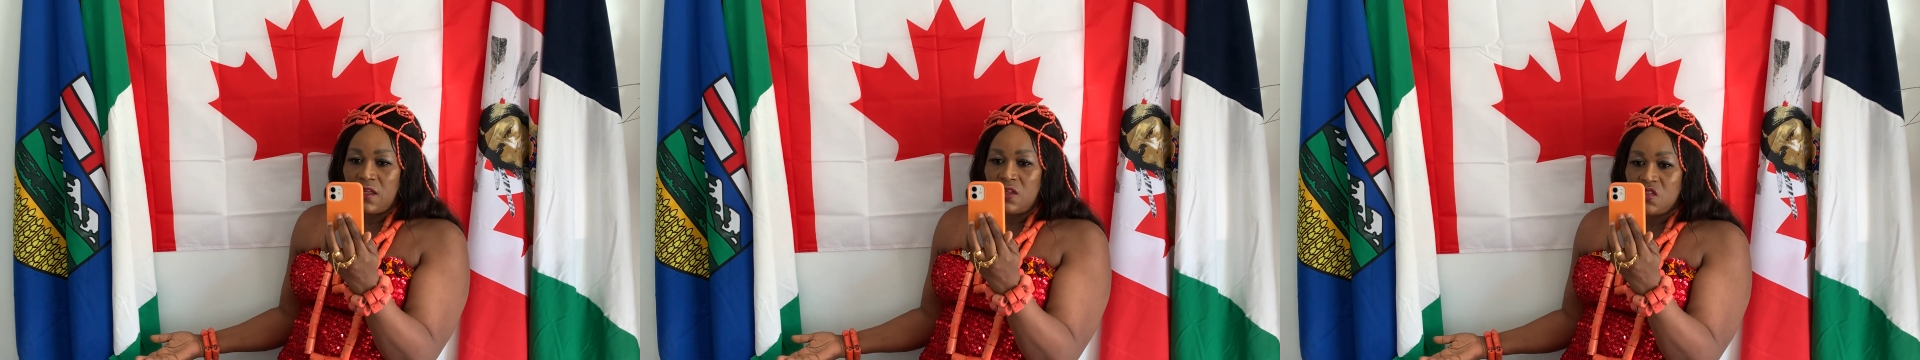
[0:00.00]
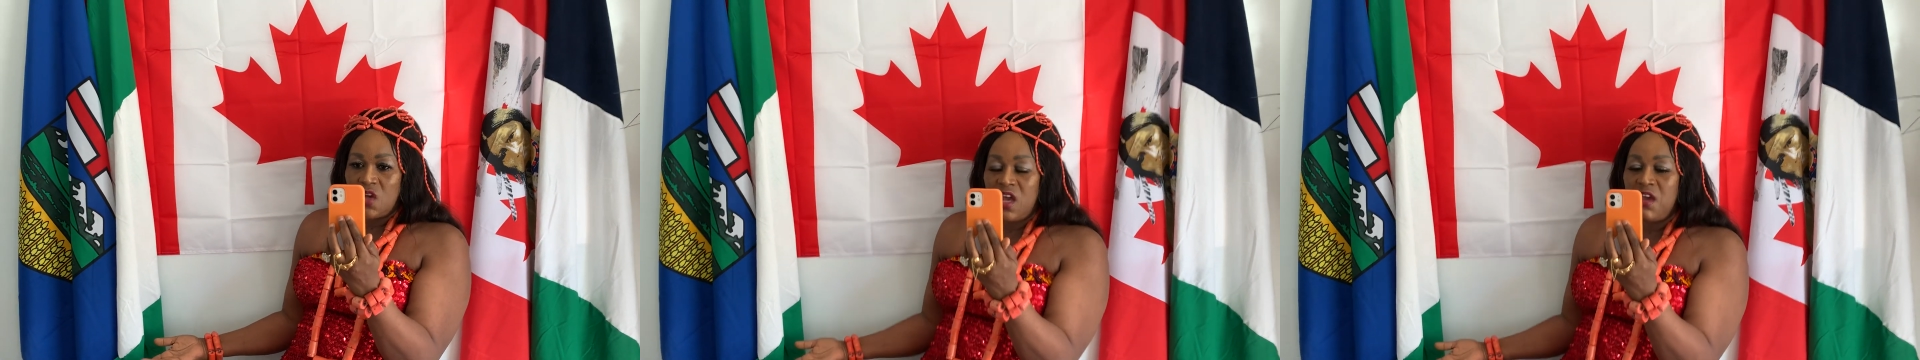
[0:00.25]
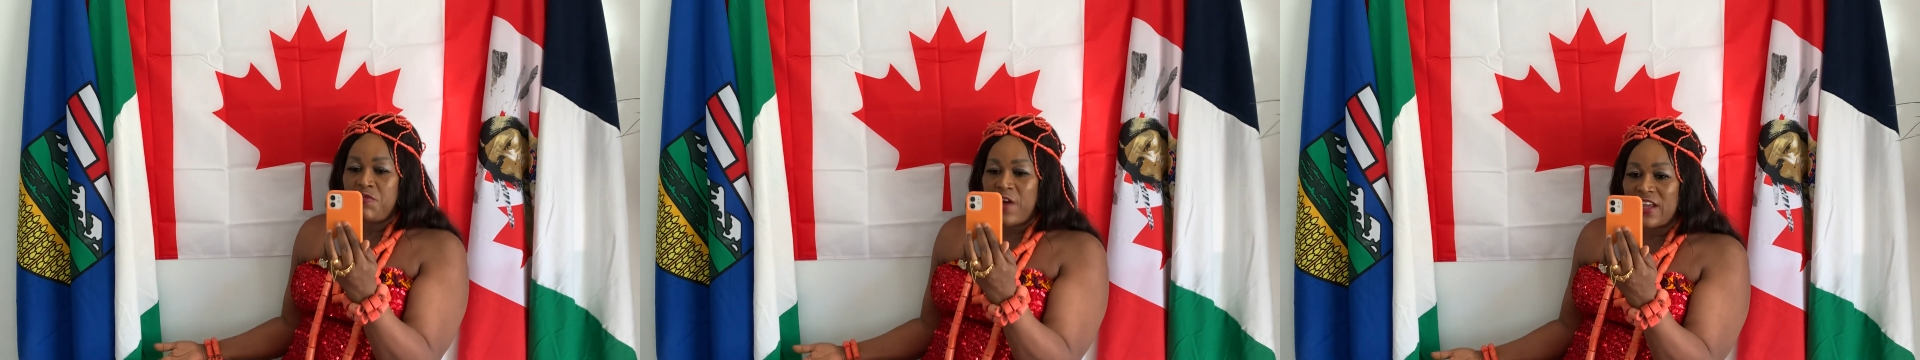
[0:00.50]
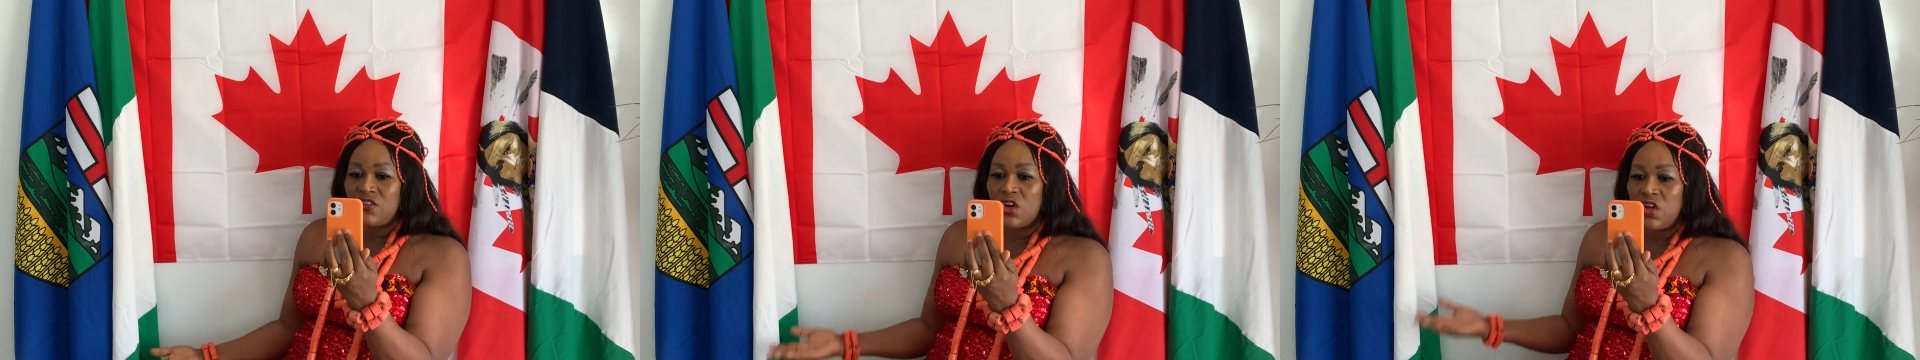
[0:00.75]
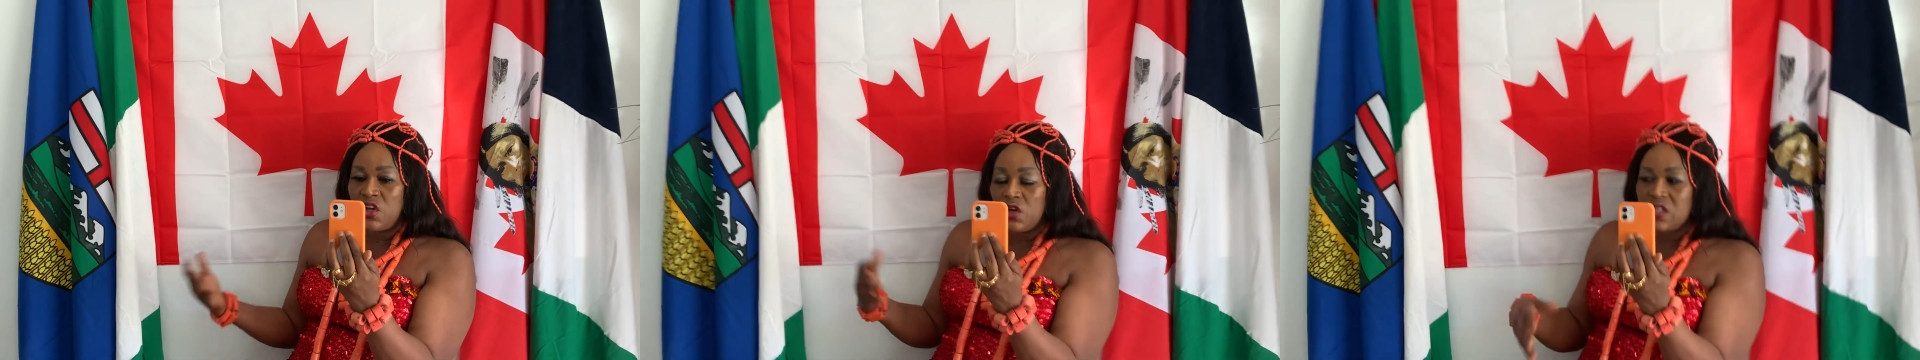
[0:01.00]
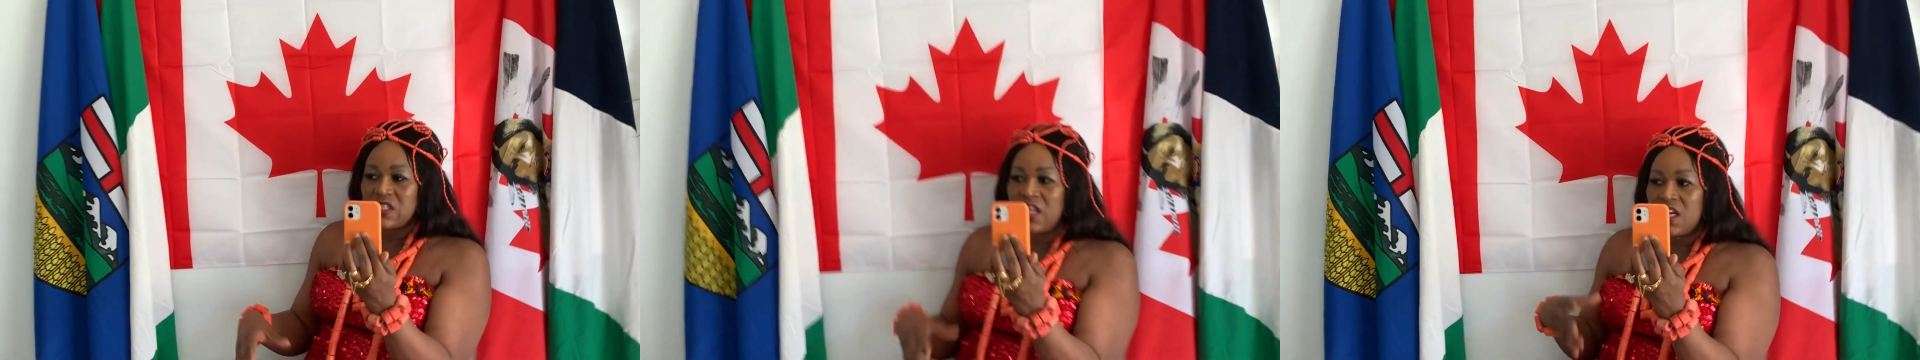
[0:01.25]
So if I don't
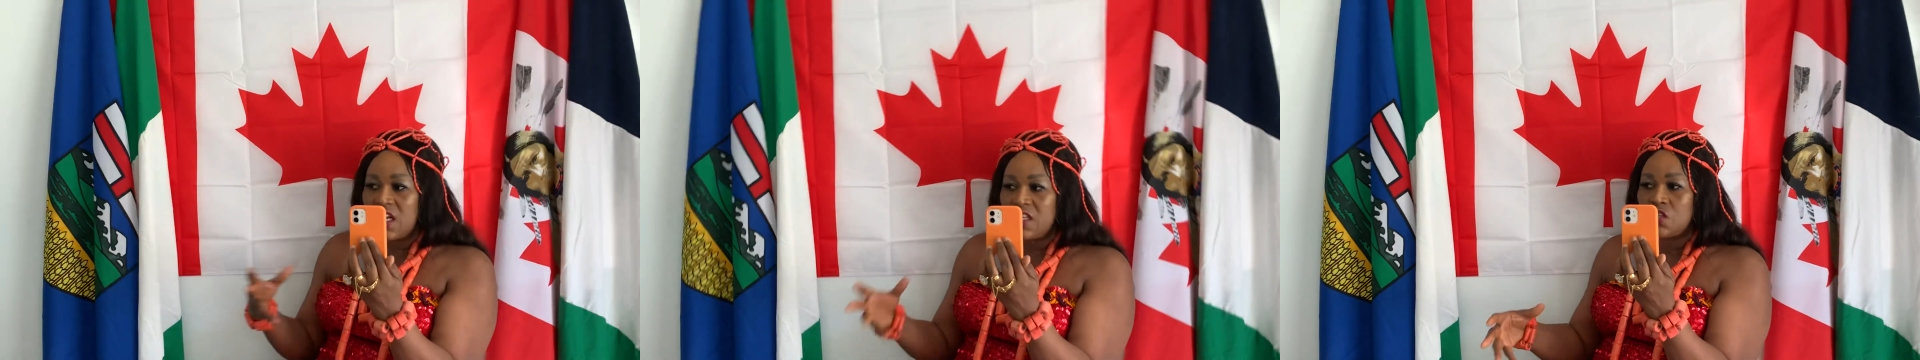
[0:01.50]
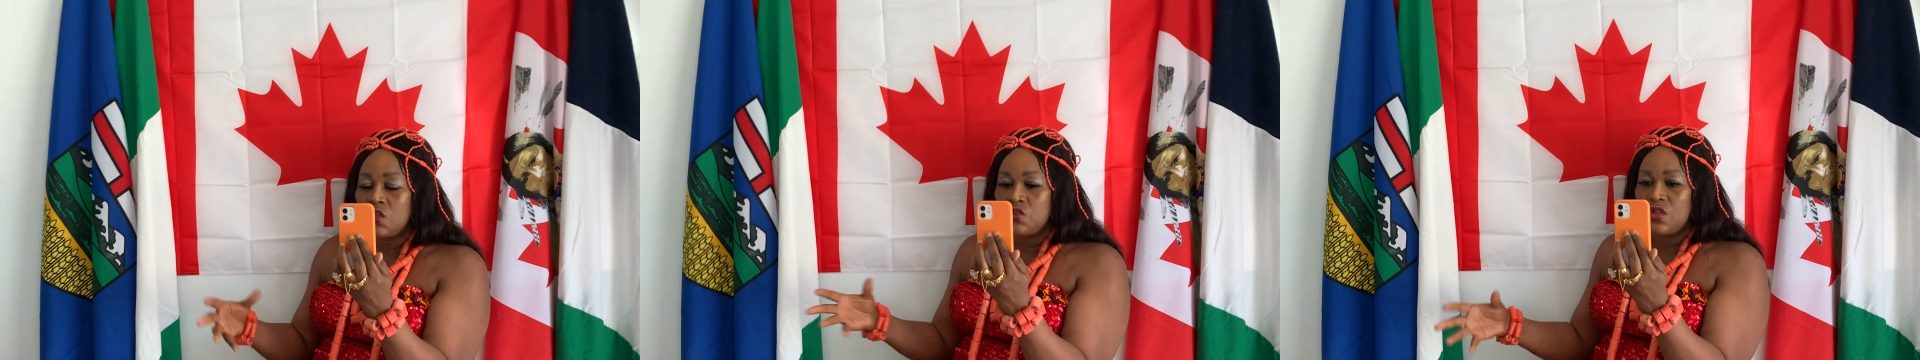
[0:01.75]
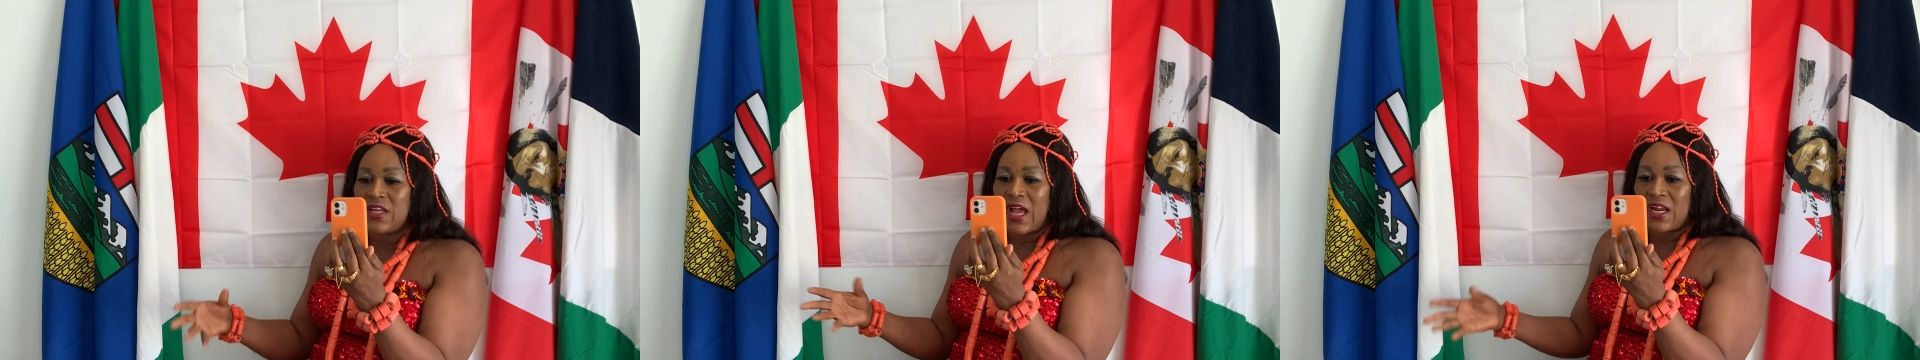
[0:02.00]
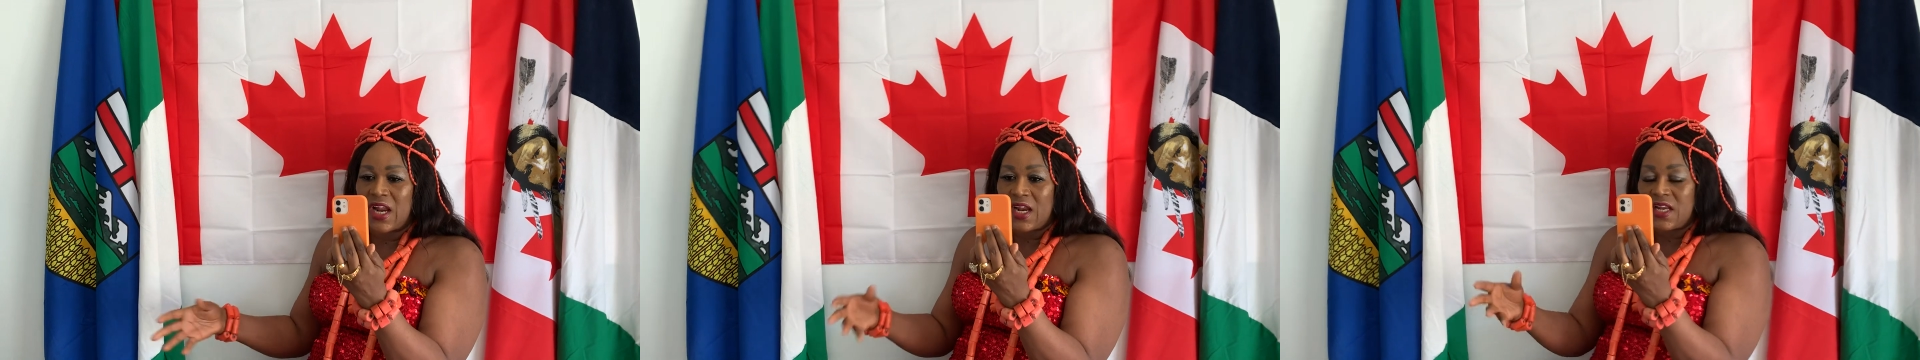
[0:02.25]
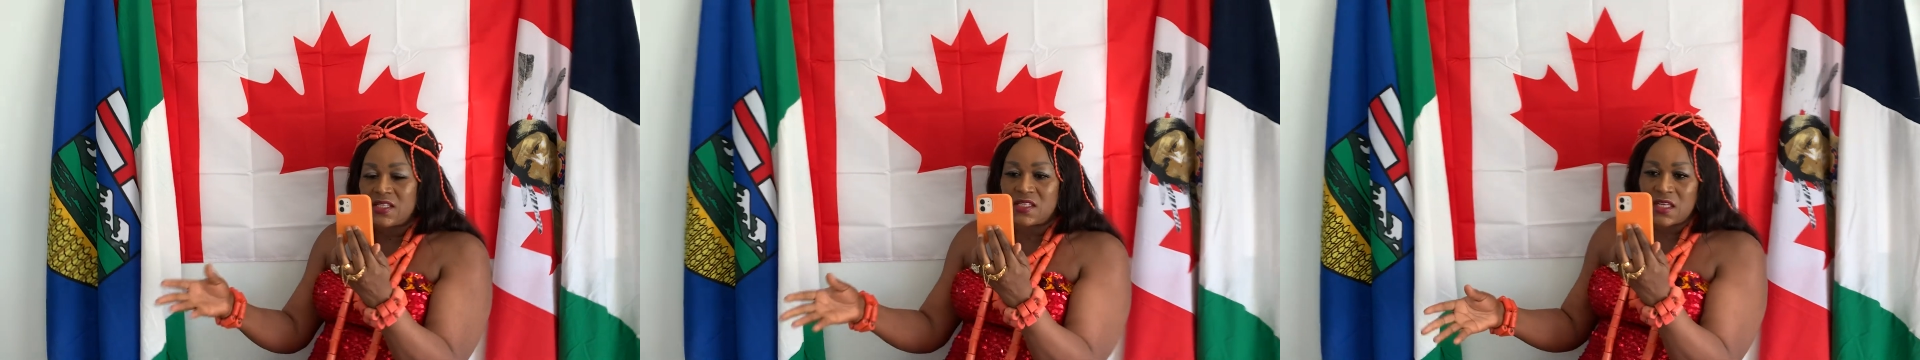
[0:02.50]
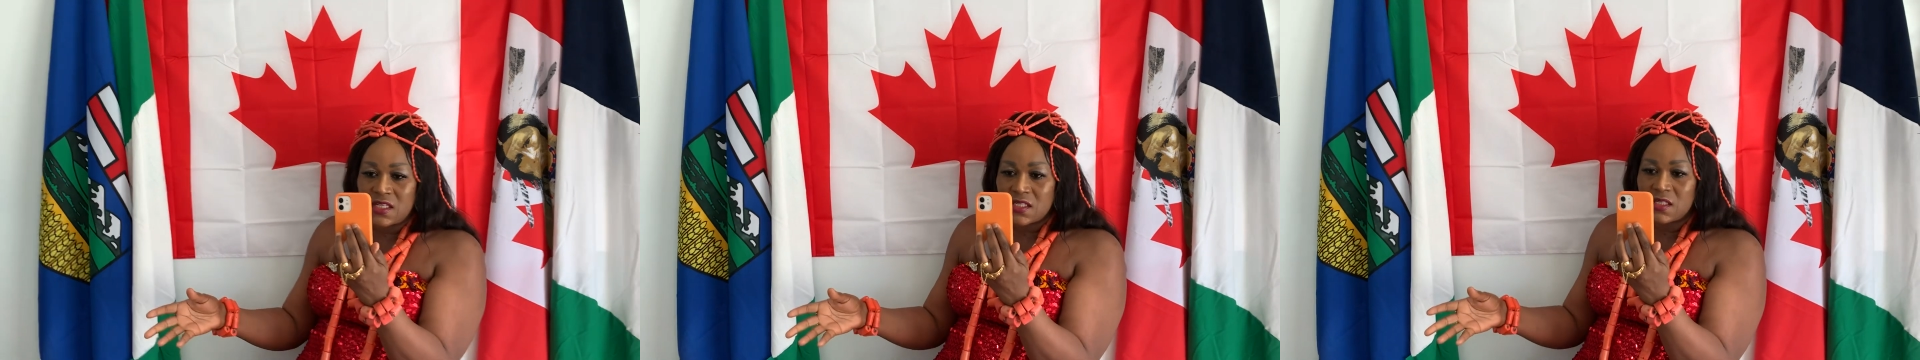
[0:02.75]
use English to do the
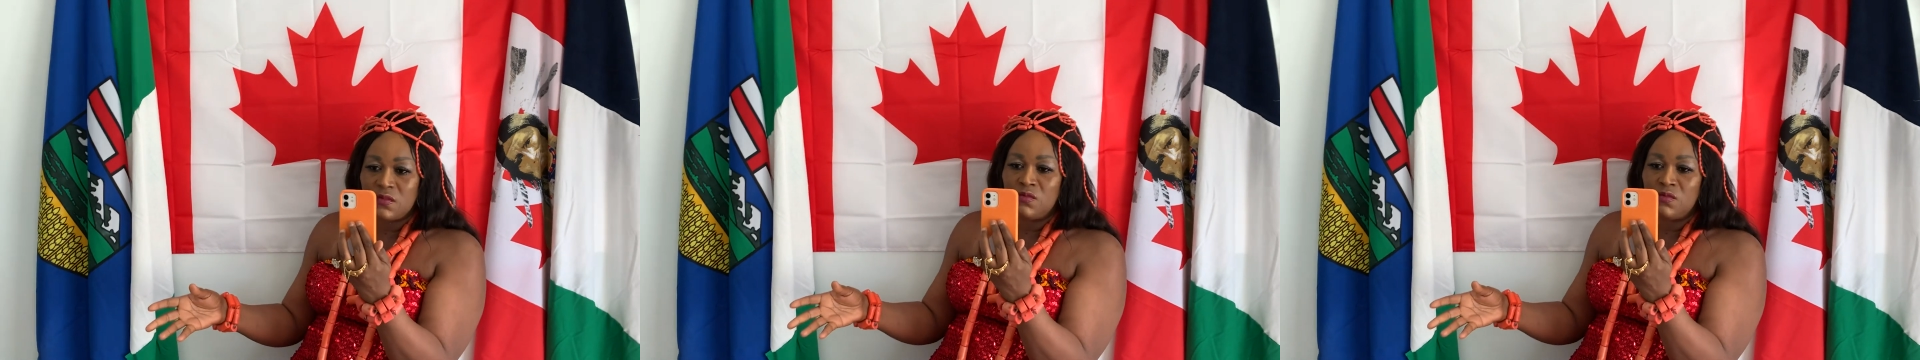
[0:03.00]
analysis,